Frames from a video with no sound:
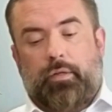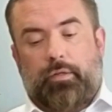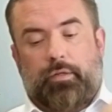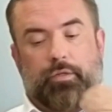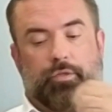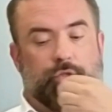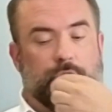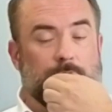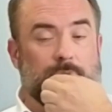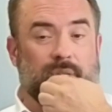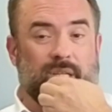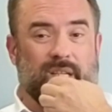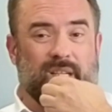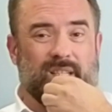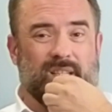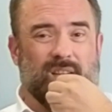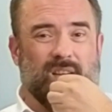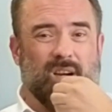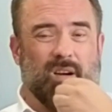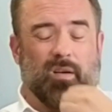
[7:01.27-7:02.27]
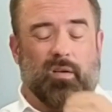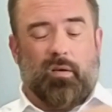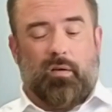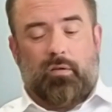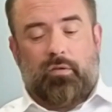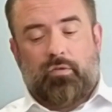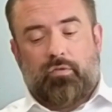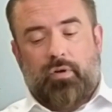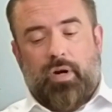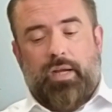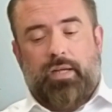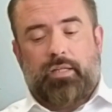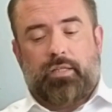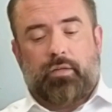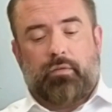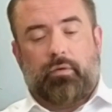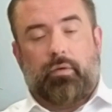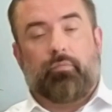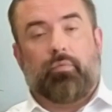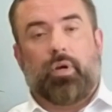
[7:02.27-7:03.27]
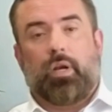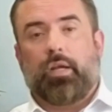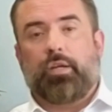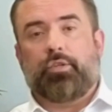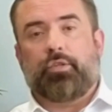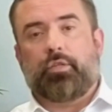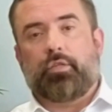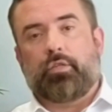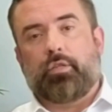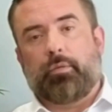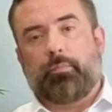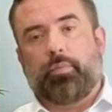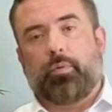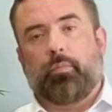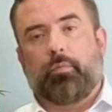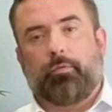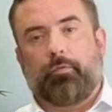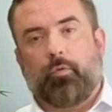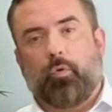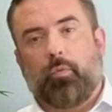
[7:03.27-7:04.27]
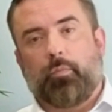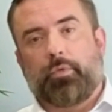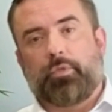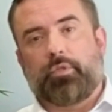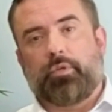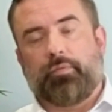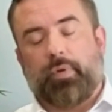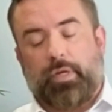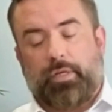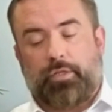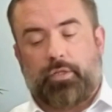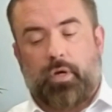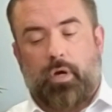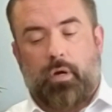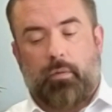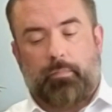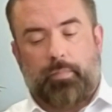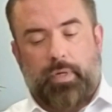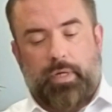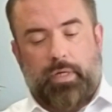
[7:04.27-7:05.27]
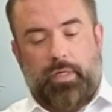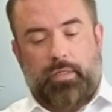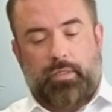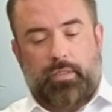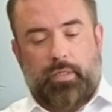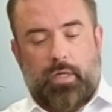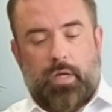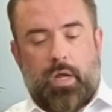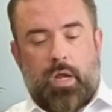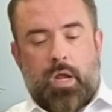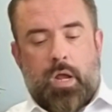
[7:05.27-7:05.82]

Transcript: that the duties are greater in relation to the performance of HRBs.